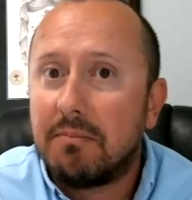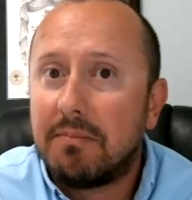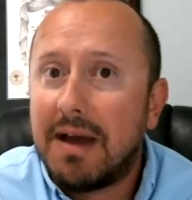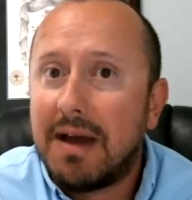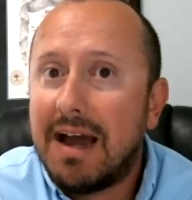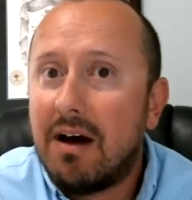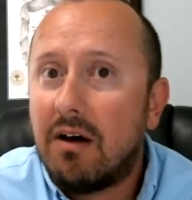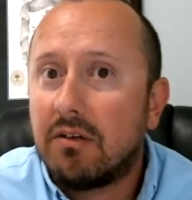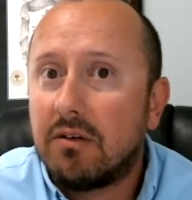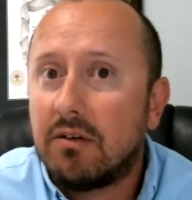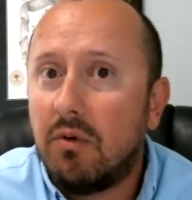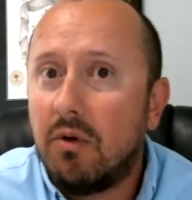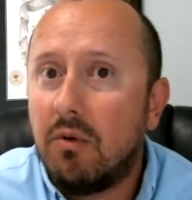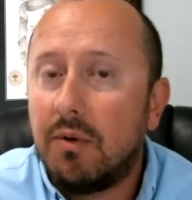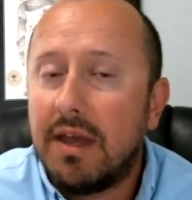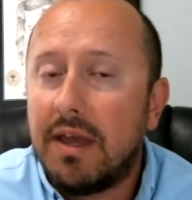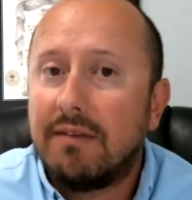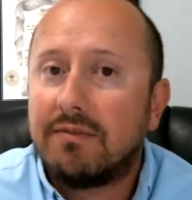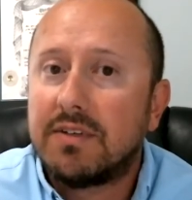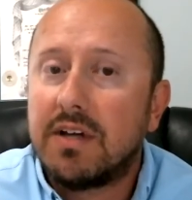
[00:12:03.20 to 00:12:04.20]
about what
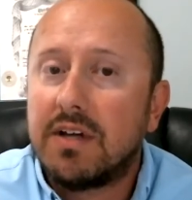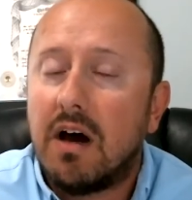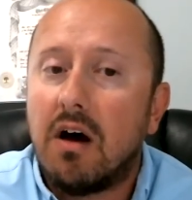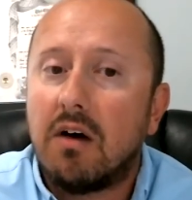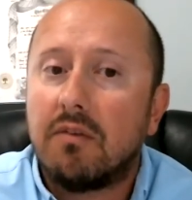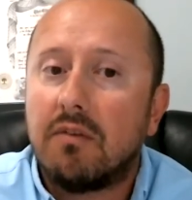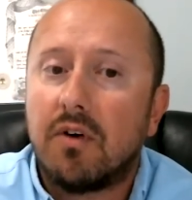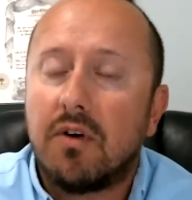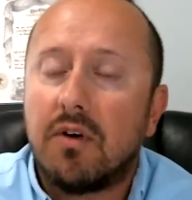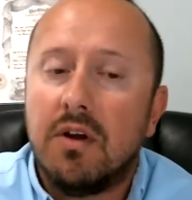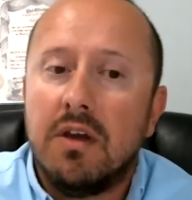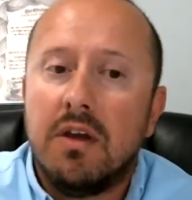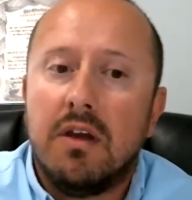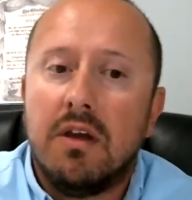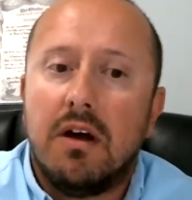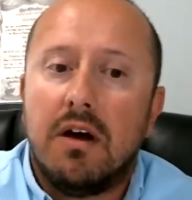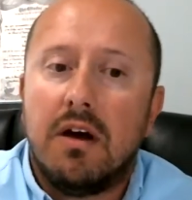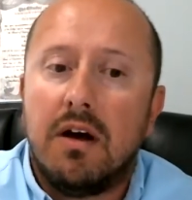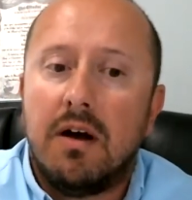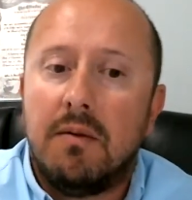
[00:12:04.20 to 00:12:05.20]
we have to offer.
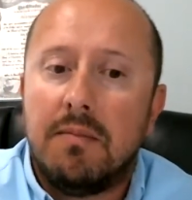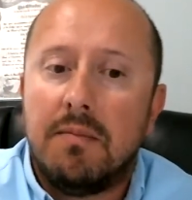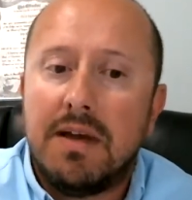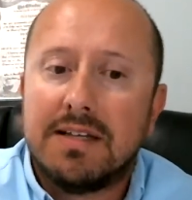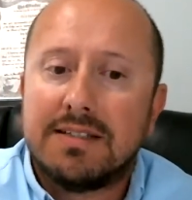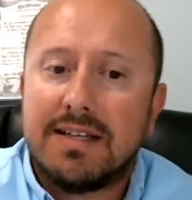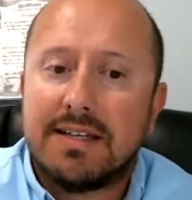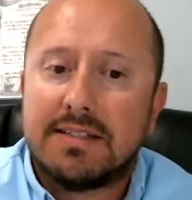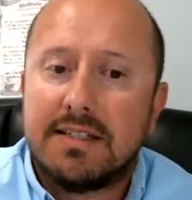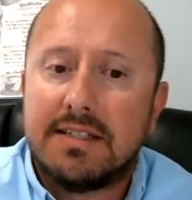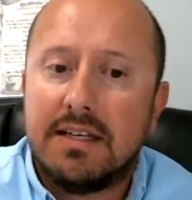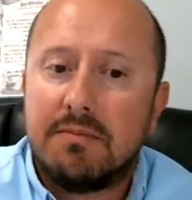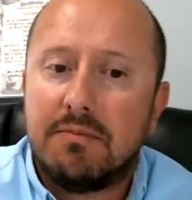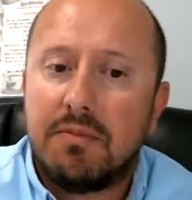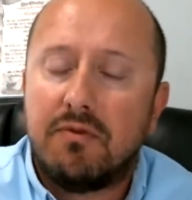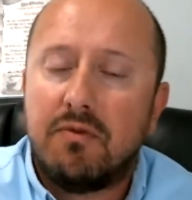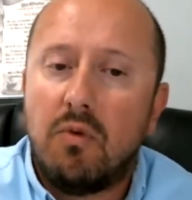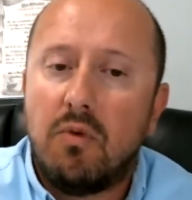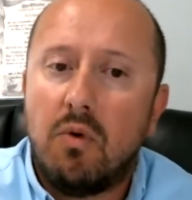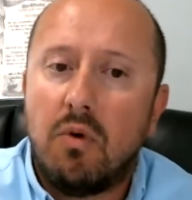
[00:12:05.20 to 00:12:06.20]
As I said
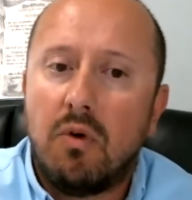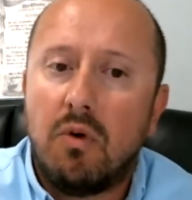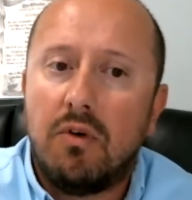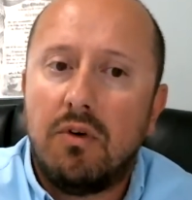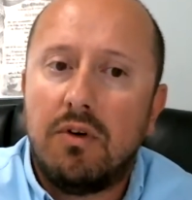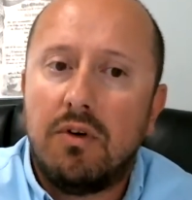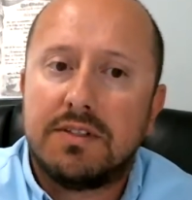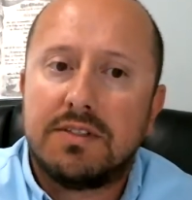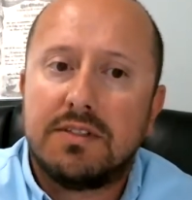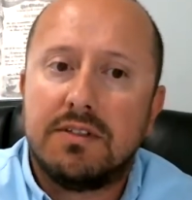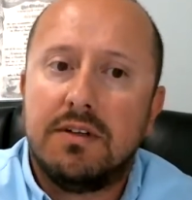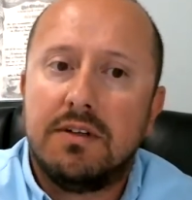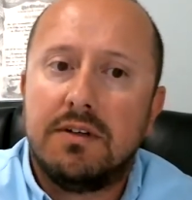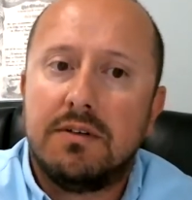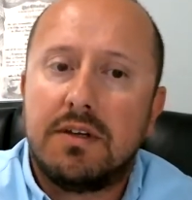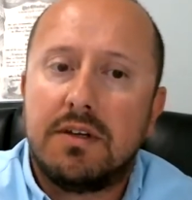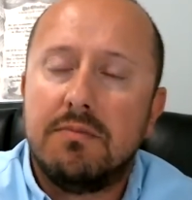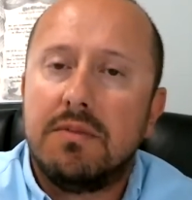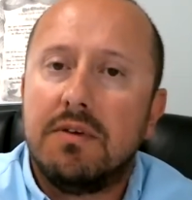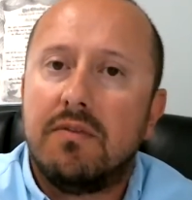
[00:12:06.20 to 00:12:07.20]
before,
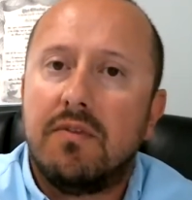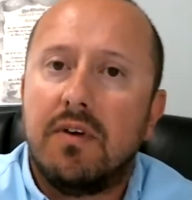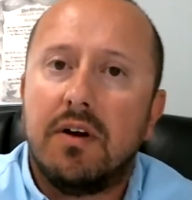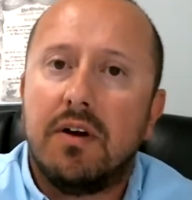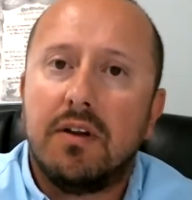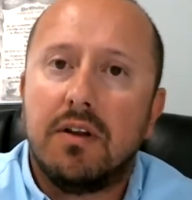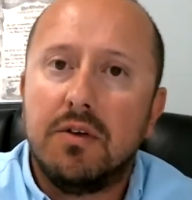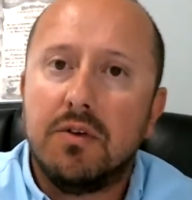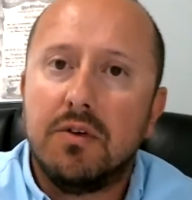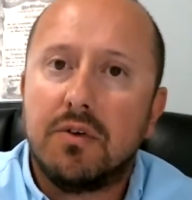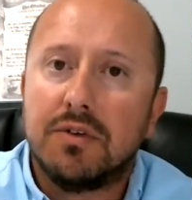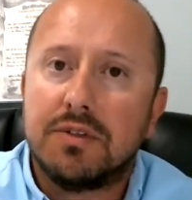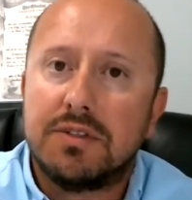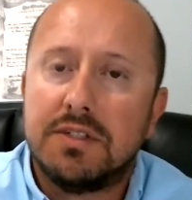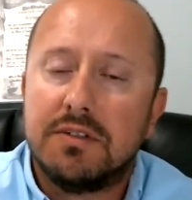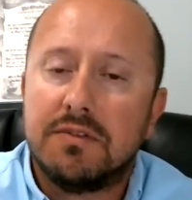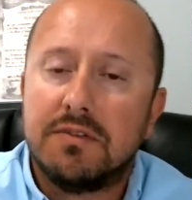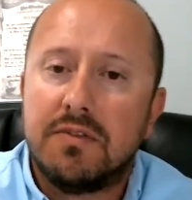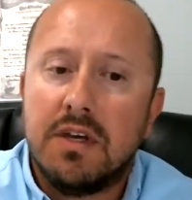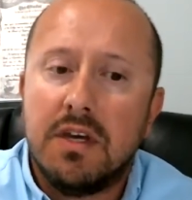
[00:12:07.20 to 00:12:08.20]
can be very
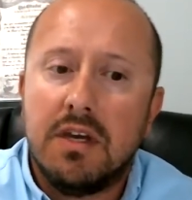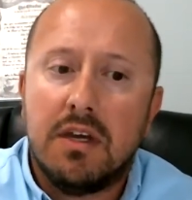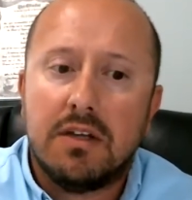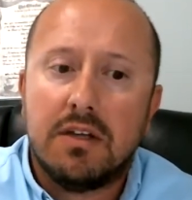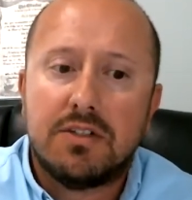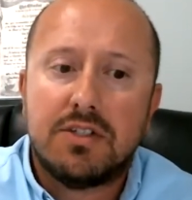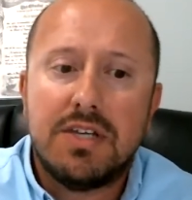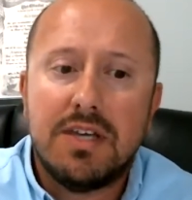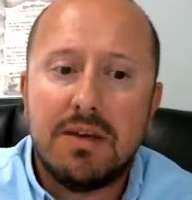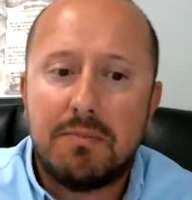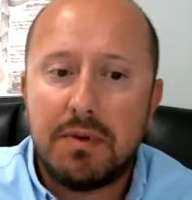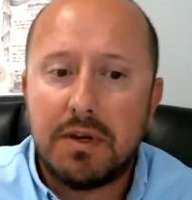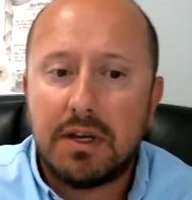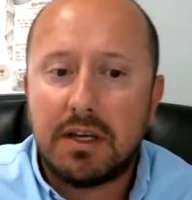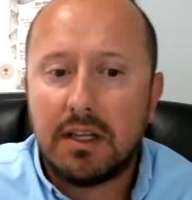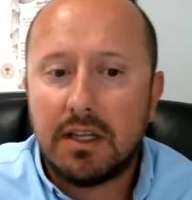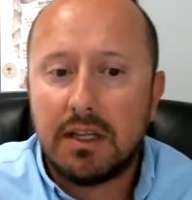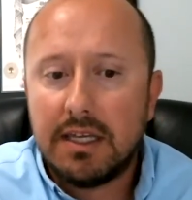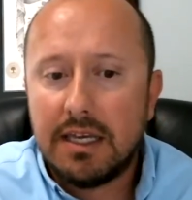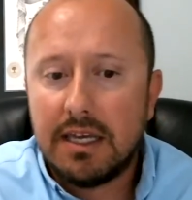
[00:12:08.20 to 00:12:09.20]
lucrative.
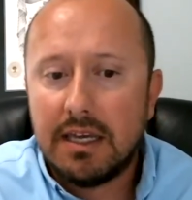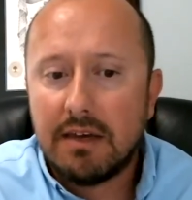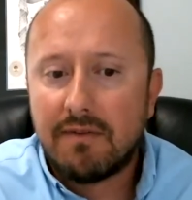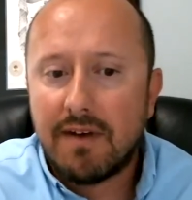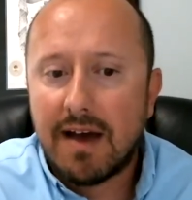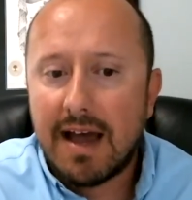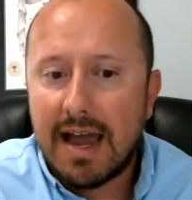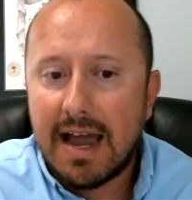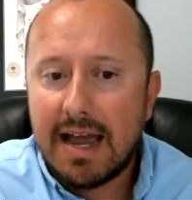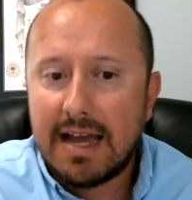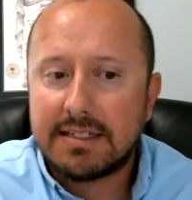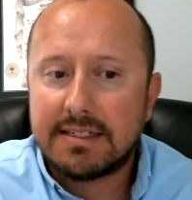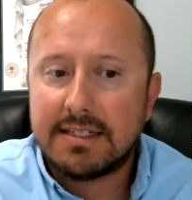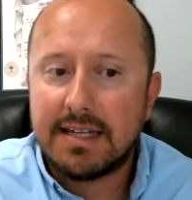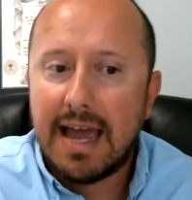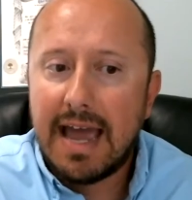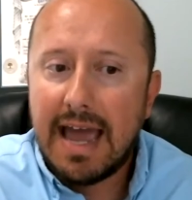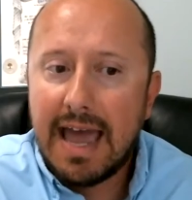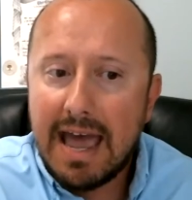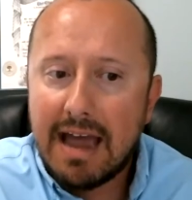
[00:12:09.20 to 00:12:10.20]
Typically, if I had to
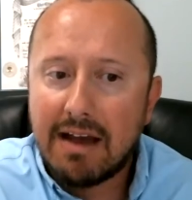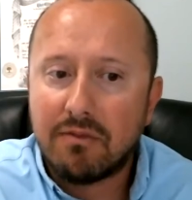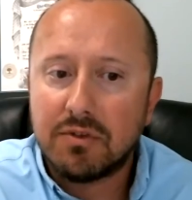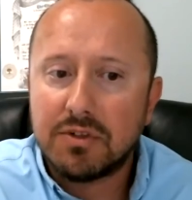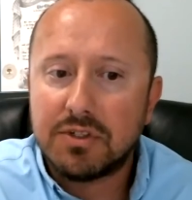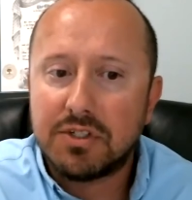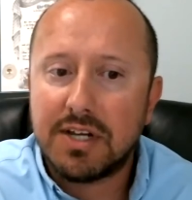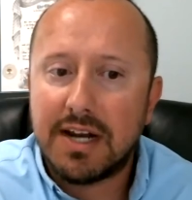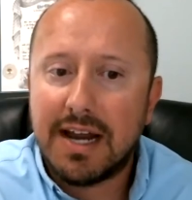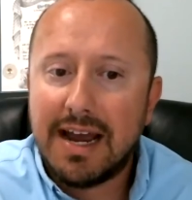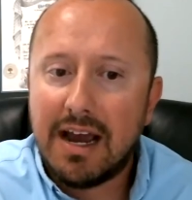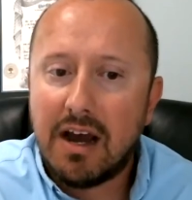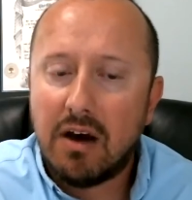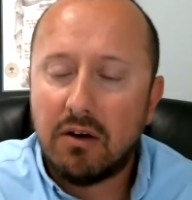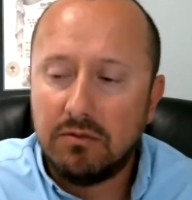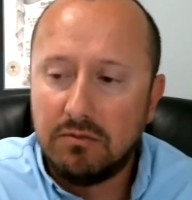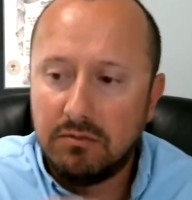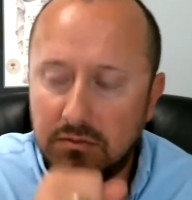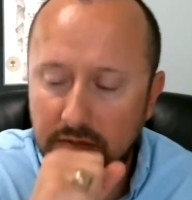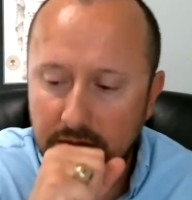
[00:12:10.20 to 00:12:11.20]
average it
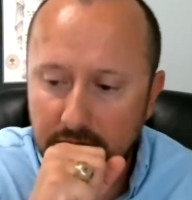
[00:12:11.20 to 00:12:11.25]
out,